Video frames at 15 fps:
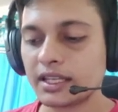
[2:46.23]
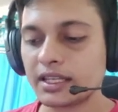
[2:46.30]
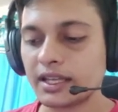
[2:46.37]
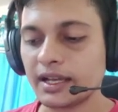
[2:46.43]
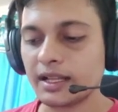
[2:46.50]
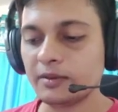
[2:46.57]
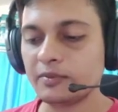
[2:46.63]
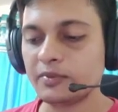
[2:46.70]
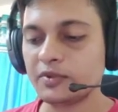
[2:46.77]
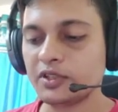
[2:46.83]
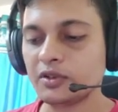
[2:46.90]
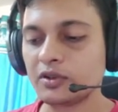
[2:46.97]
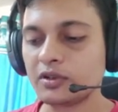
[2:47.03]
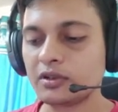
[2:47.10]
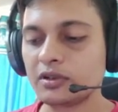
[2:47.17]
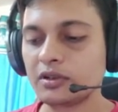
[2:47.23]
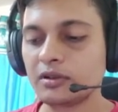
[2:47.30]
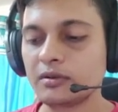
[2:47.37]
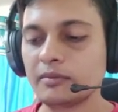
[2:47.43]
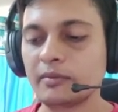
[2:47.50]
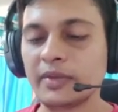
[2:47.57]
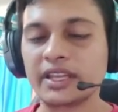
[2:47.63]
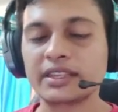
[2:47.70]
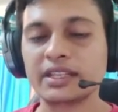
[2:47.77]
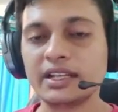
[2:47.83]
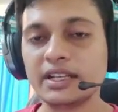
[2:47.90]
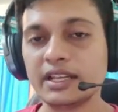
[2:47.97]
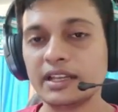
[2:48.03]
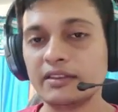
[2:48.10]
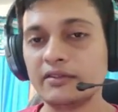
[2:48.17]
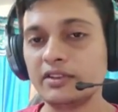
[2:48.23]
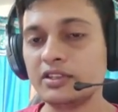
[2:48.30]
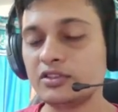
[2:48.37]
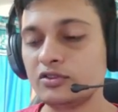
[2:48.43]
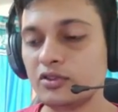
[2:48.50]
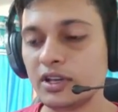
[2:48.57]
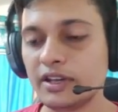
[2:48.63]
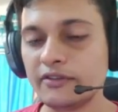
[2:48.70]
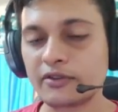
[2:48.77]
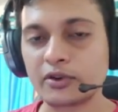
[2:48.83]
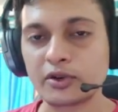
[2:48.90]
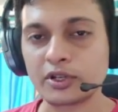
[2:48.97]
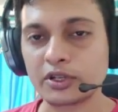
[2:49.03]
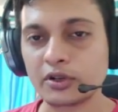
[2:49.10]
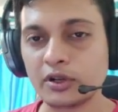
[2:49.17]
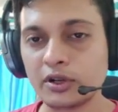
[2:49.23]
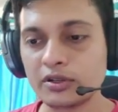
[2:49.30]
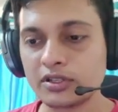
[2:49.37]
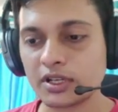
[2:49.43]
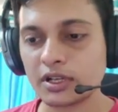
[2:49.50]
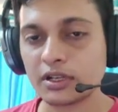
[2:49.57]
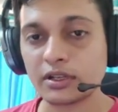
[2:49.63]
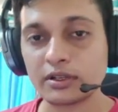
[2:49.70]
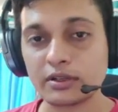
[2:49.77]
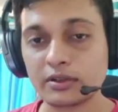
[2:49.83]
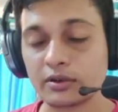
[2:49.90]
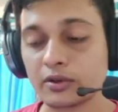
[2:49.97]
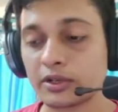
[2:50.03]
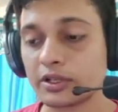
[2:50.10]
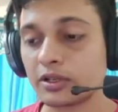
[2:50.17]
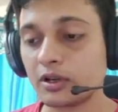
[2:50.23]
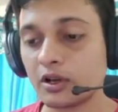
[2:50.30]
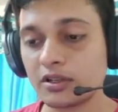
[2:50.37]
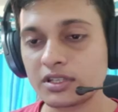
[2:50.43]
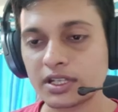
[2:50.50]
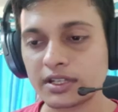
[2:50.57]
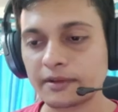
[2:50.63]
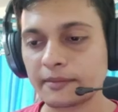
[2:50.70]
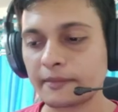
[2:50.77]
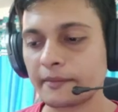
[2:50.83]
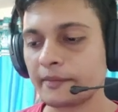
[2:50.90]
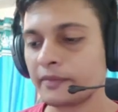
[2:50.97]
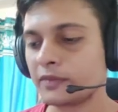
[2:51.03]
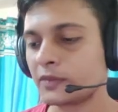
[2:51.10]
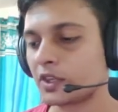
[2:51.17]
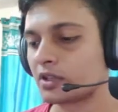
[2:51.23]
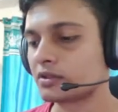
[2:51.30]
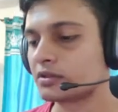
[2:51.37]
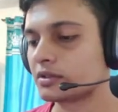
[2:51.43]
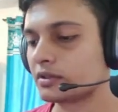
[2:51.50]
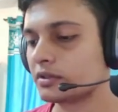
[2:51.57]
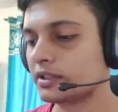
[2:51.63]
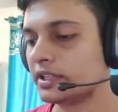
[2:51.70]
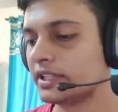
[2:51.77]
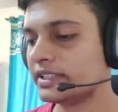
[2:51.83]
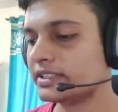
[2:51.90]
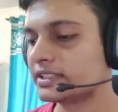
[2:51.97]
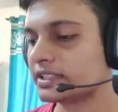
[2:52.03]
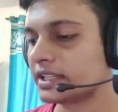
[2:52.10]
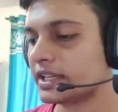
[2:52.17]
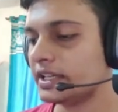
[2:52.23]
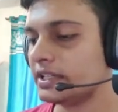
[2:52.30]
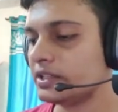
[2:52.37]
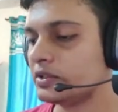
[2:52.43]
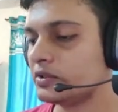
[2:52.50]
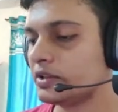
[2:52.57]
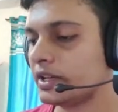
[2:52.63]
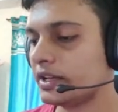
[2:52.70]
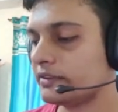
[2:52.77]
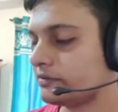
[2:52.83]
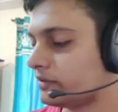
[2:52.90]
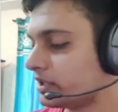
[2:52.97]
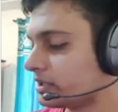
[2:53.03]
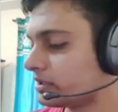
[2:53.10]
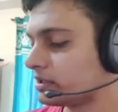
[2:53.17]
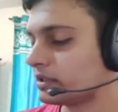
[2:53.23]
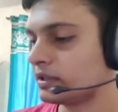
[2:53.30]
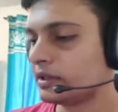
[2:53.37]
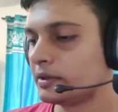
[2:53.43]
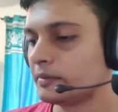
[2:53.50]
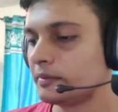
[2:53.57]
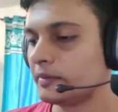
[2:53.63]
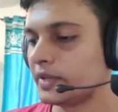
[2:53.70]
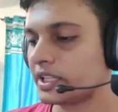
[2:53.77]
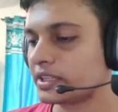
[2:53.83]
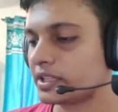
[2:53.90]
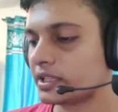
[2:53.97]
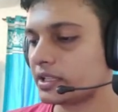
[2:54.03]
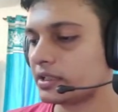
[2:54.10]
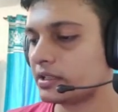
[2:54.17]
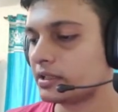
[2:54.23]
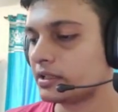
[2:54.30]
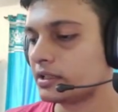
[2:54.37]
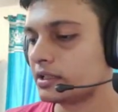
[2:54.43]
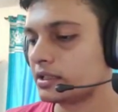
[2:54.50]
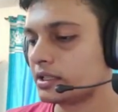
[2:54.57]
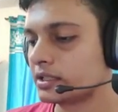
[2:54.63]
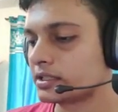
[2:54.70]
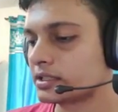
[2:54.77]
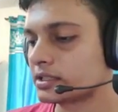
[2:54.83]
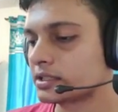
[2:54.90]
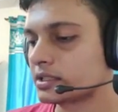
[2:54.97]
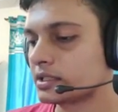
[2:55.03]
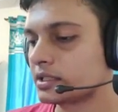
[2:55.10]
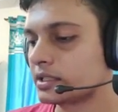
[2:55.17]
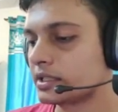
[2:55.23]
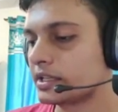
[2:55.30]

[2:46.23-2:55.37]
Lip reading: can help your method in which you have wrote your logic. So let's say you have one method, this